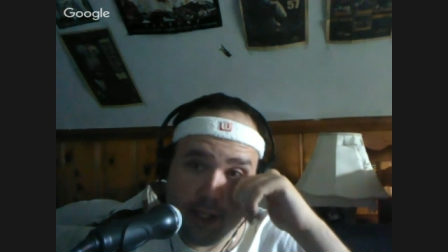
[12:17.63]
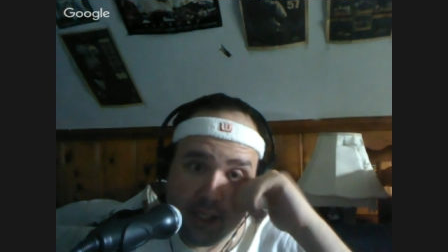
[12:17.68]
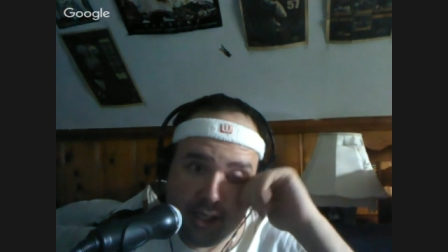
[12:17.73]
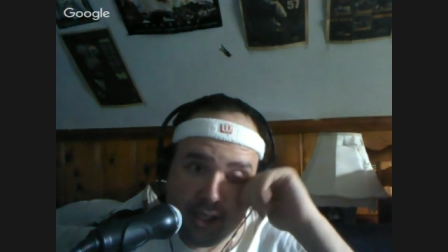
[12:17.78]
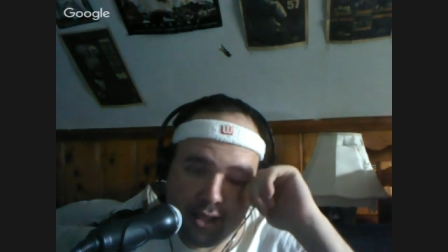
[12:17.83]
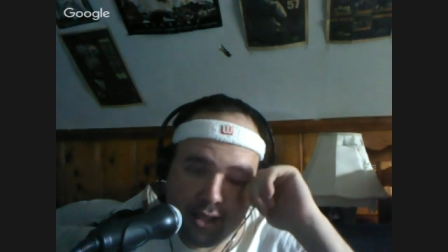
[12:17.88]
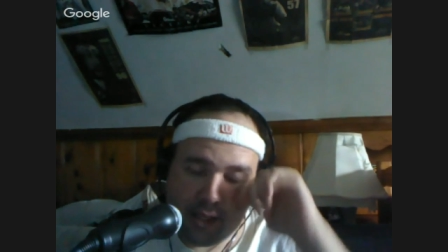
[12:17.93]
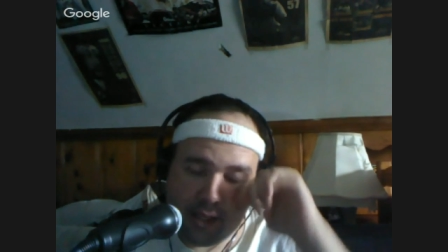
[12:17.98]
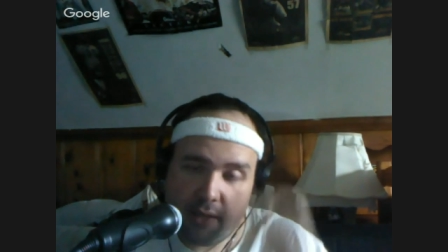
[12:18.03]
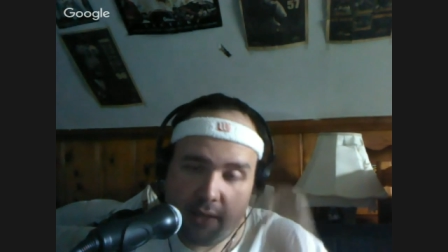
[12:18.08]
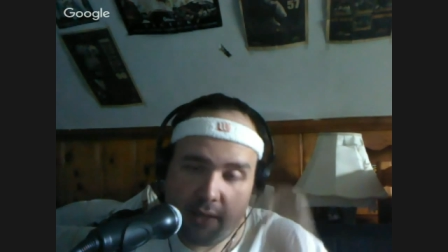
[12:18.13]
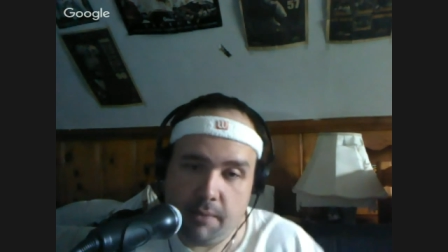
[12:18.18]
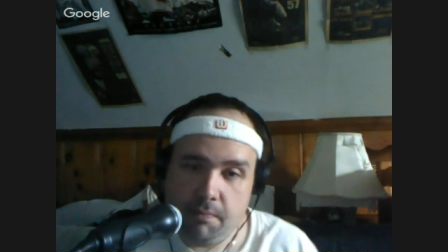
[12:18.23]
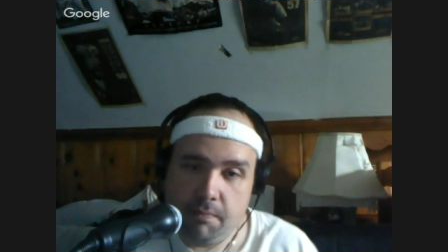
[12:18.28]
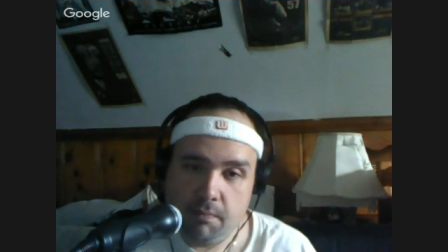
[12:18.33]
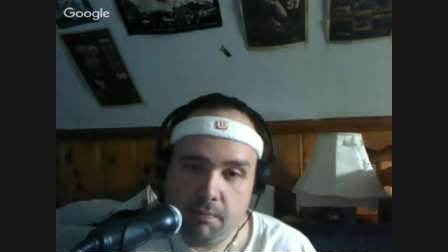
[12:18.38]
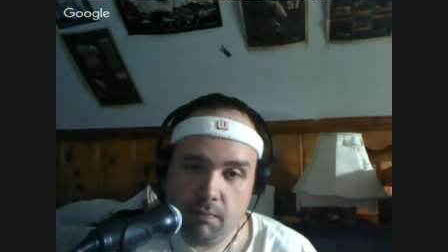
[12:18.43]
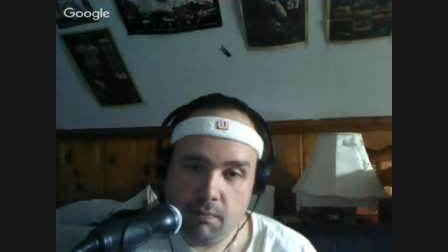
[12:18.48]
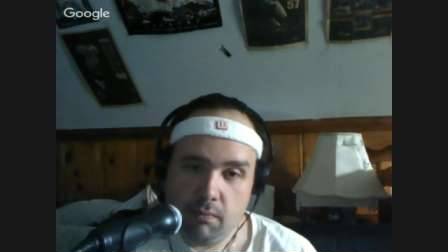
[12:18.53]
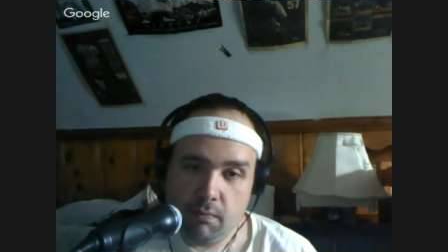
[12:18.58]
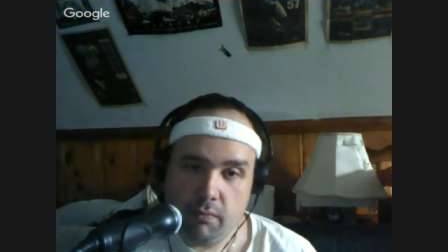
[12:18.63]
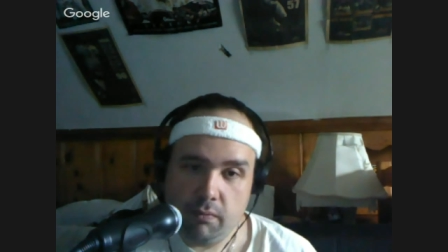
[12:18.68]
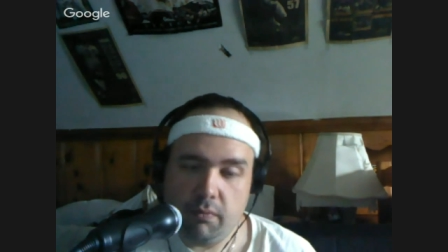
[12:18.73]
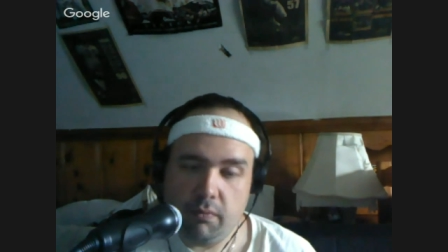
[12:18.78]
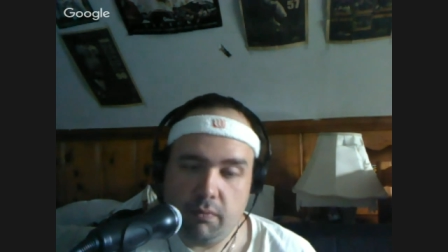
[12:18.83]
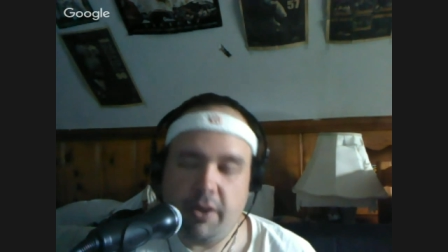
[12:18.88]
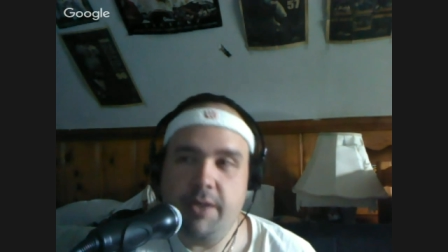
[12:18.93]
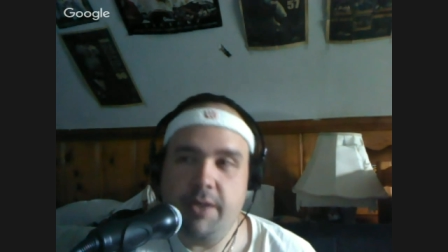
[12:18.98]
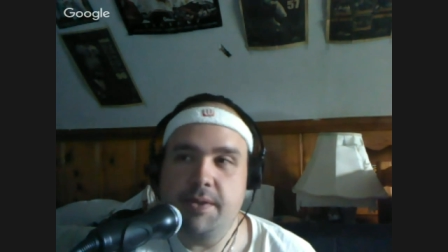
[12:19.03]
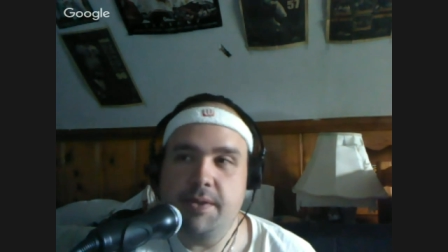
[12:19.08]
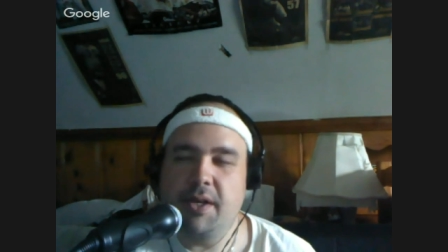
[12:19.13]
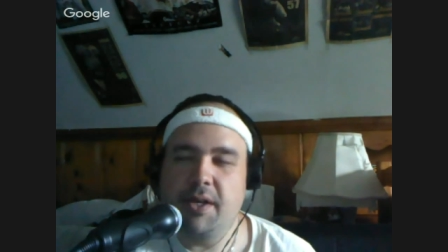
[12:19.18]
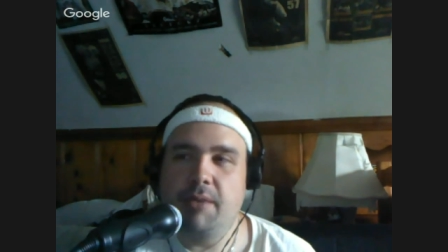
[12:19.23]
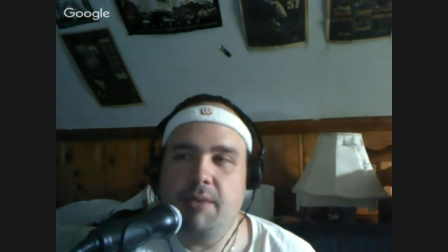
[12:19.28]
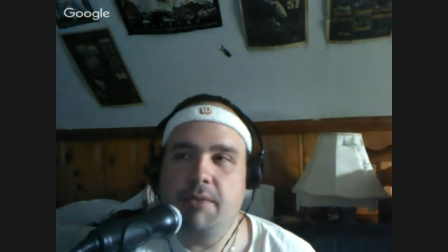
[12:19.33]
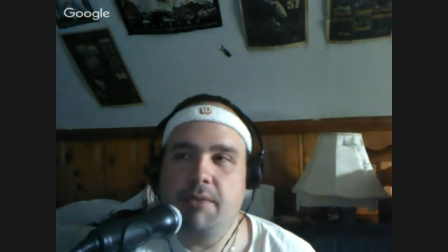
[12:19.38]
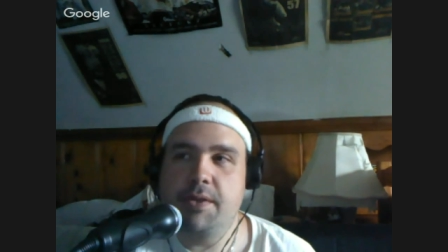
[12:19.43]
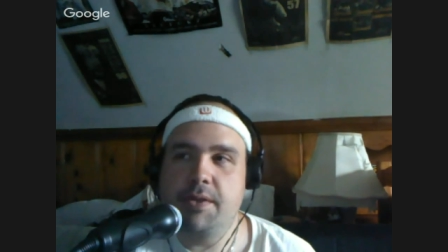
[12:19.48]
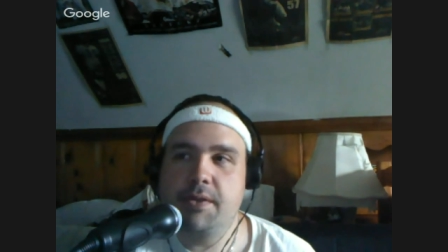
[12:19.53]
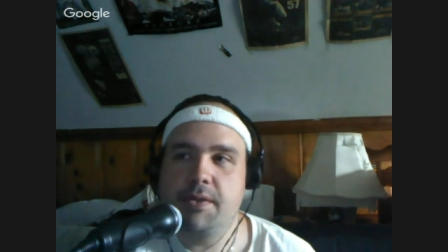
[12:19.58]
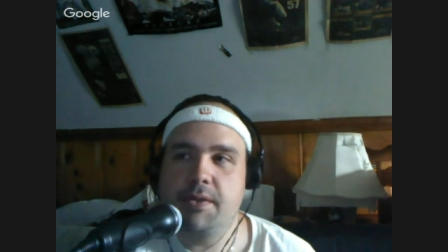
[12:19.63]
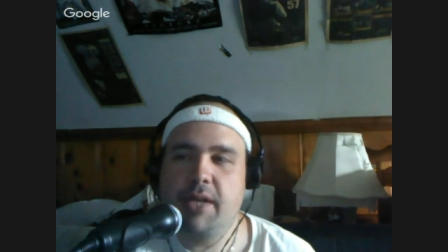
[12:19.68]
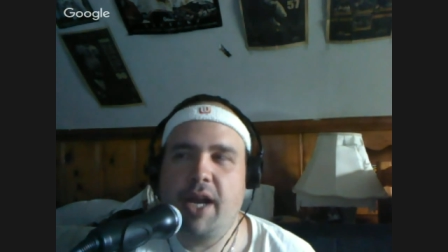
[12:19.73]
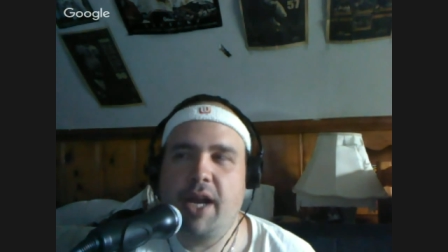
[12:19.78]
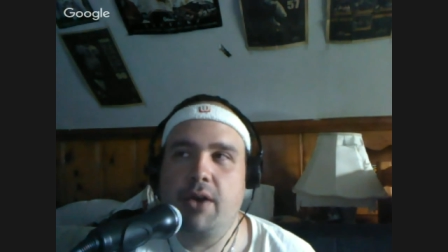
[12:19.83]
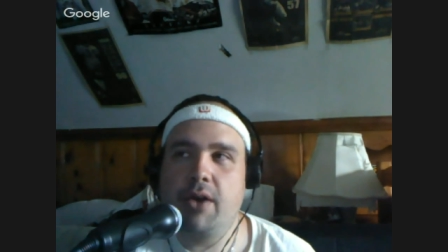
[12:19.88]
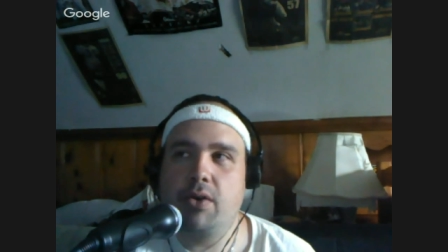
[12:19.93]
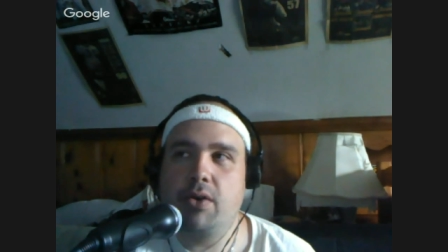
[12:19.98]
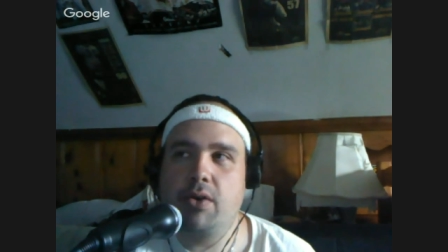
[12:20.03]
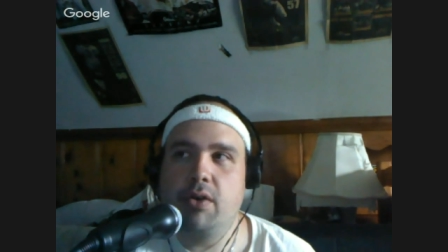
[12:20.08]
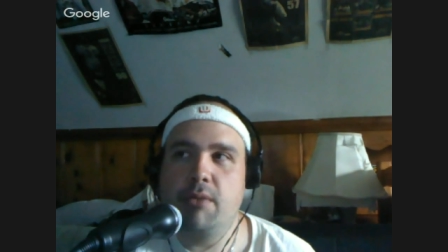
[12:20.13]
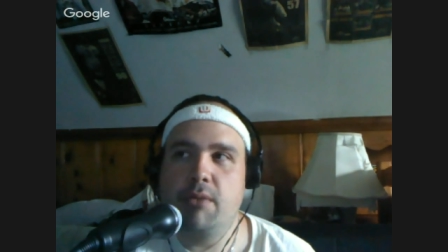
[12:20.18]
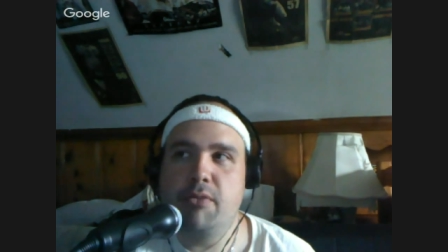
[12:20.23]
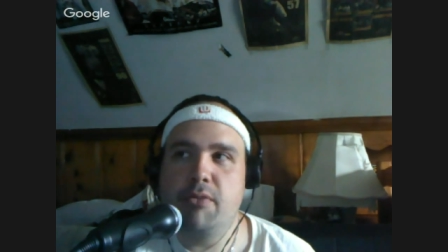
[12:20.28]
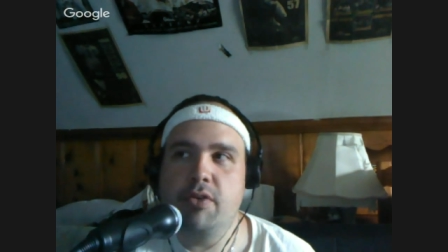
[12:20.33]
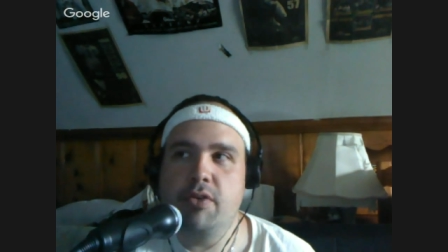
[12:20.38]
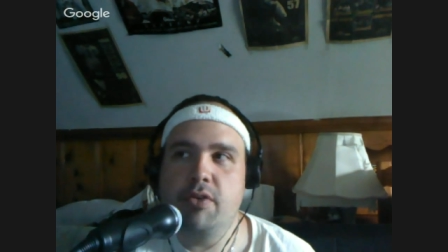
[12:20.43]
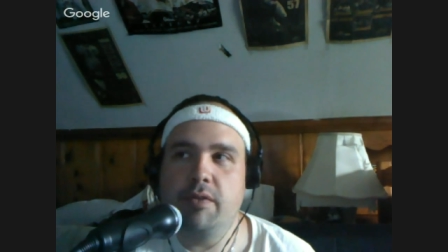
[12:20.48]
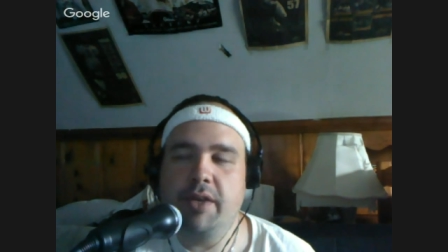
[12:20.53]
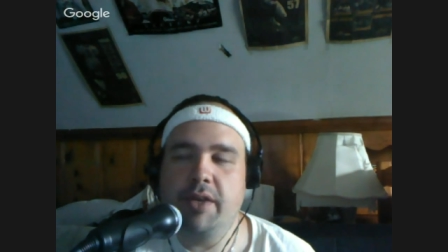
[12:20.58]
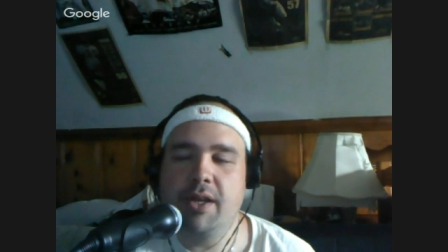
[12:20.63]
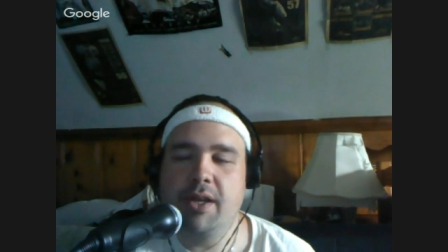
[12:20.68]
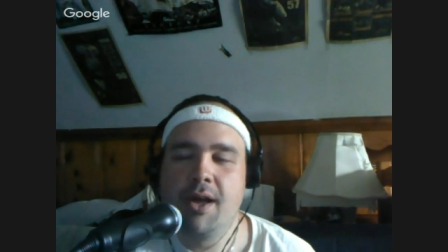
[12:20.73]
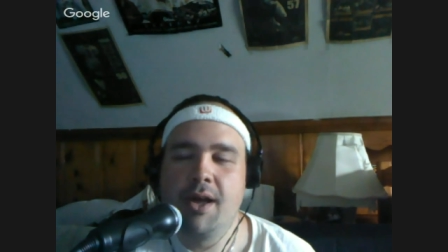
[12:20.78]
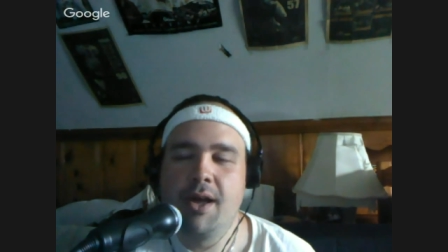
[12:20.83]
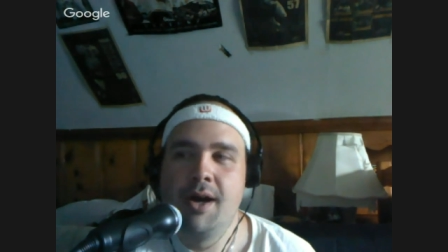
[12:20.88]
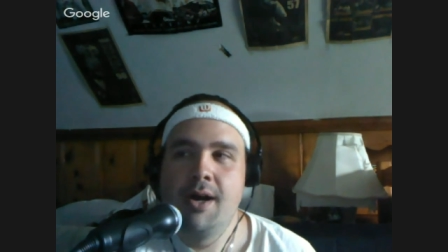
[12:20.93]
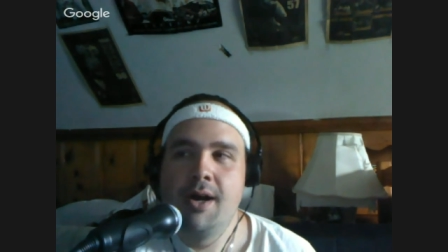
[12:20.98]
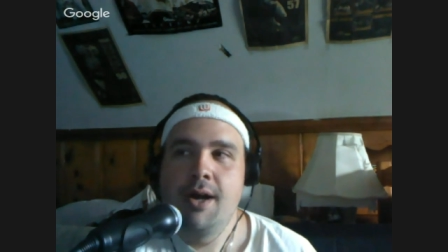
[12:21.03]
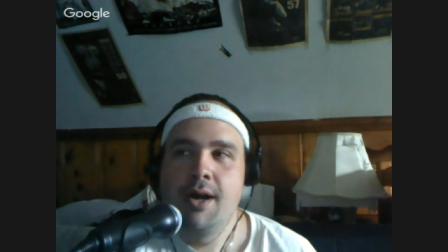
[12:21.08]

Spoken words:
He plays this character in the movie,